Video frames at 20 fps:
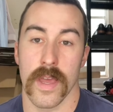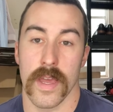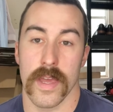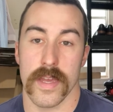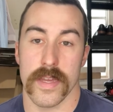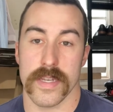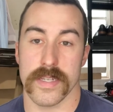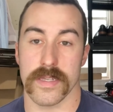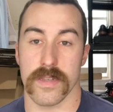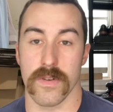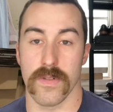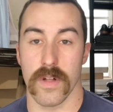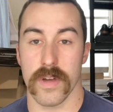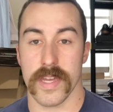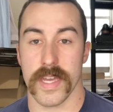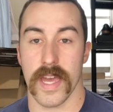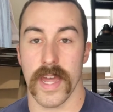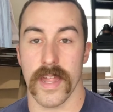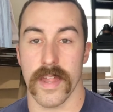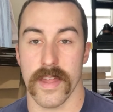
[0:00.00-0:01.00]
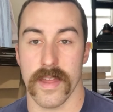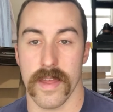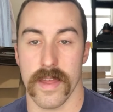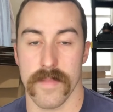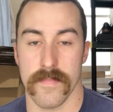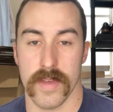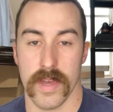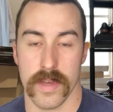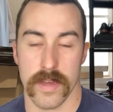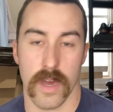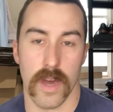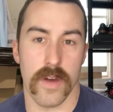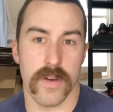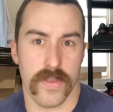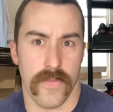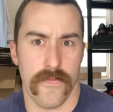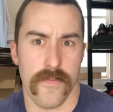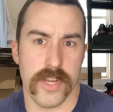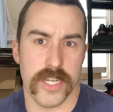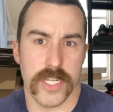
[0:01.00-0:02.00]
because they'll look at it and be like, oh,
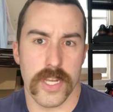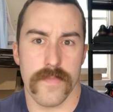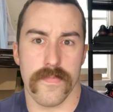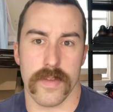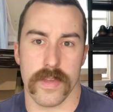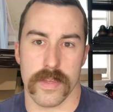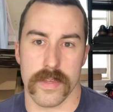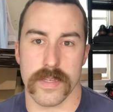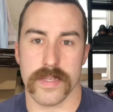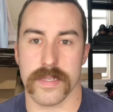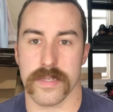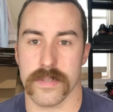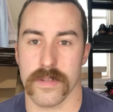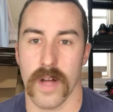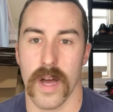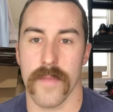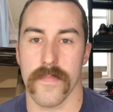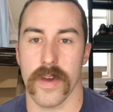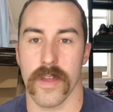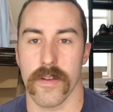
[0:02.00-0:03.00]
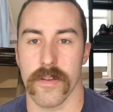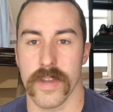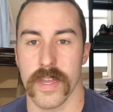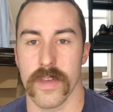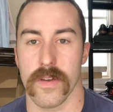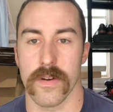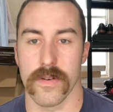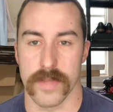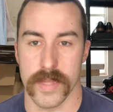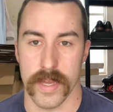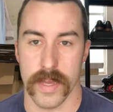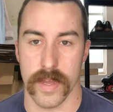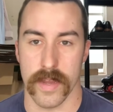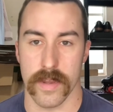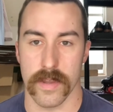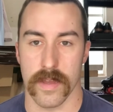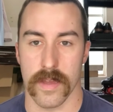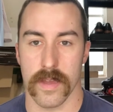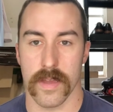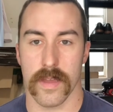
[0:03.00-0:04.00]
it's free shipping. This is a lot better deal
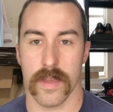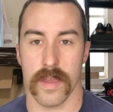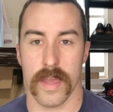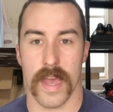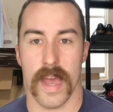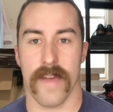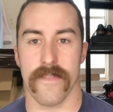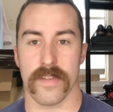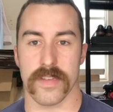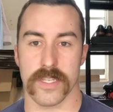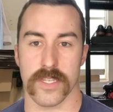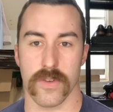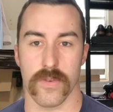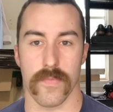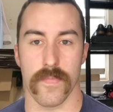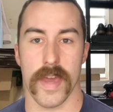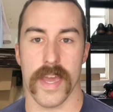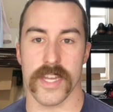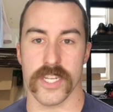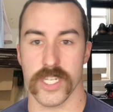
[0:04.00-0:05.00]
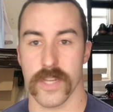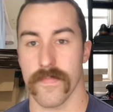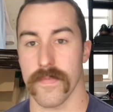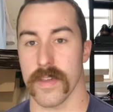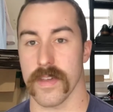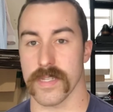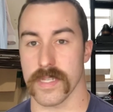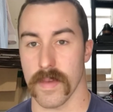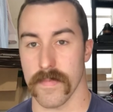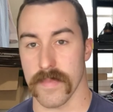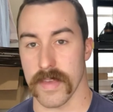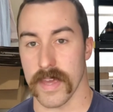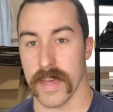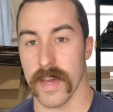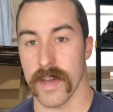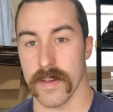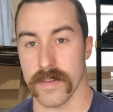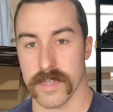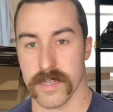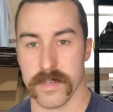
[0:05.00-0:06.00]
than having to pay shipping on something
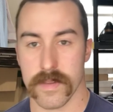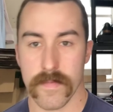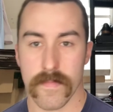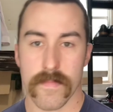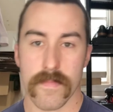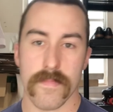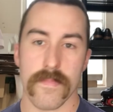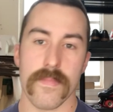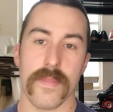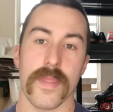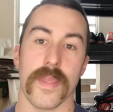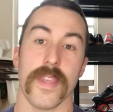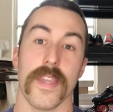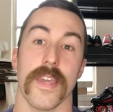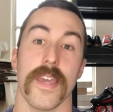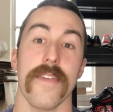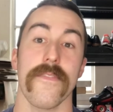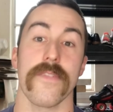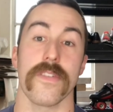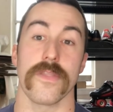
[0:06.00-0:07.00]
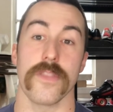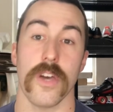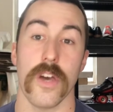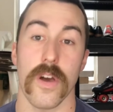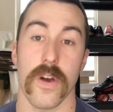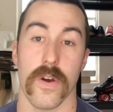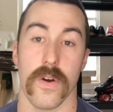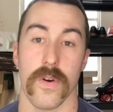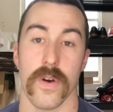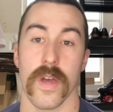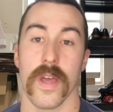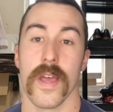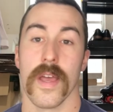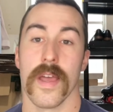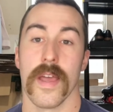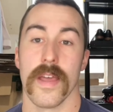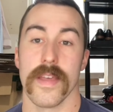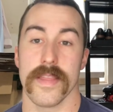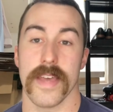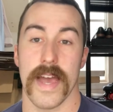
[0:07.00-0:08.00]
else, even though
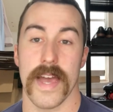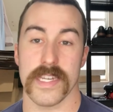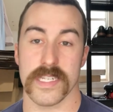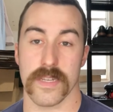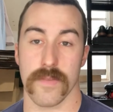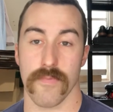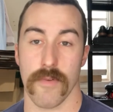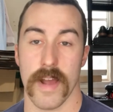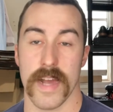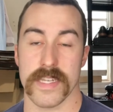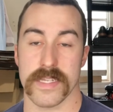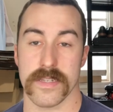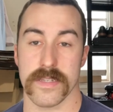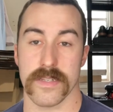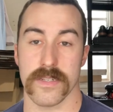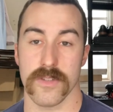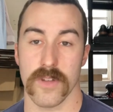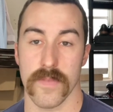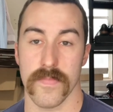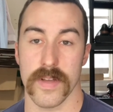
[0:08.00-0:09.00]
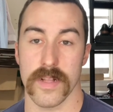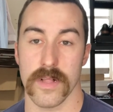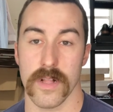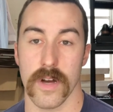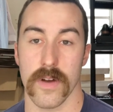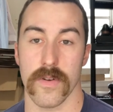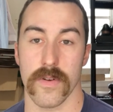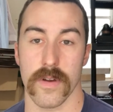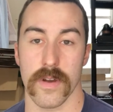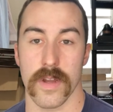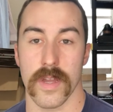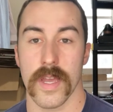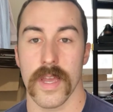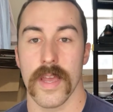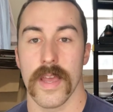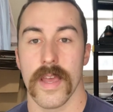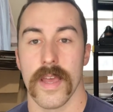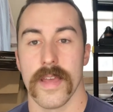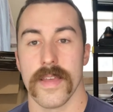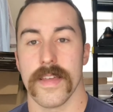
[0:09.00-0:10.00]
the asking price is a little bit lower.
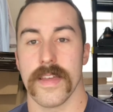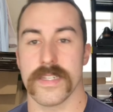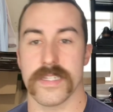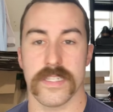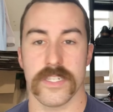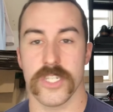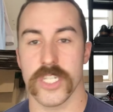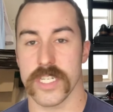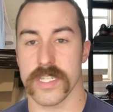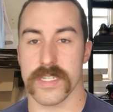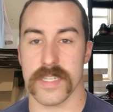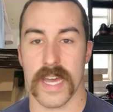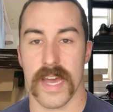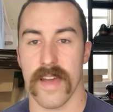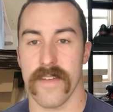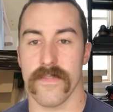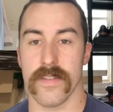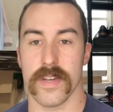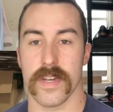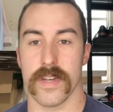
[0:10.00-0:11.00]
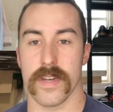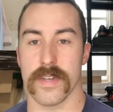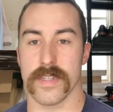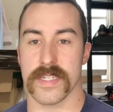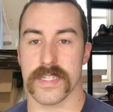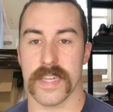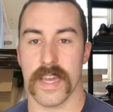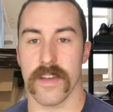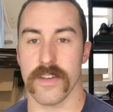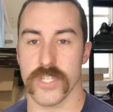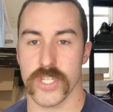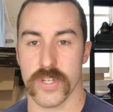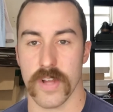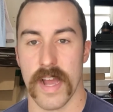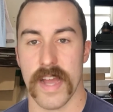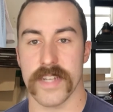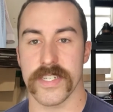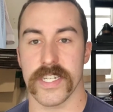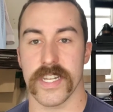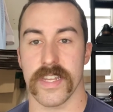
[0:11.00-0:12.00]
This is just kind of a sales
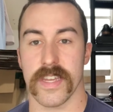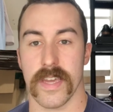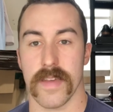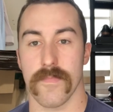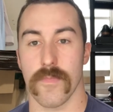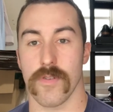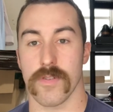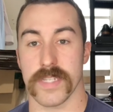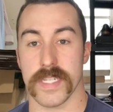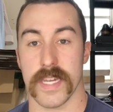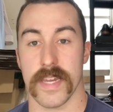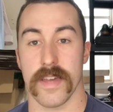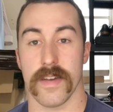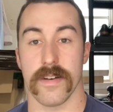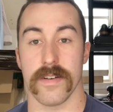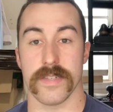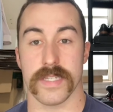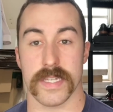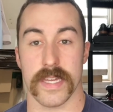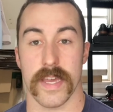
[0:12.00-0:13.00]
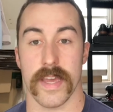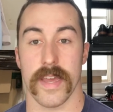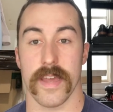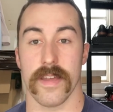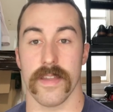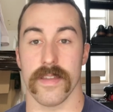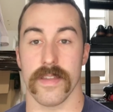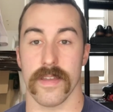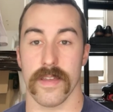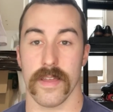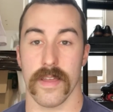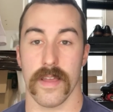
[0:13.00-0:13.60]
strategy to get more sales, and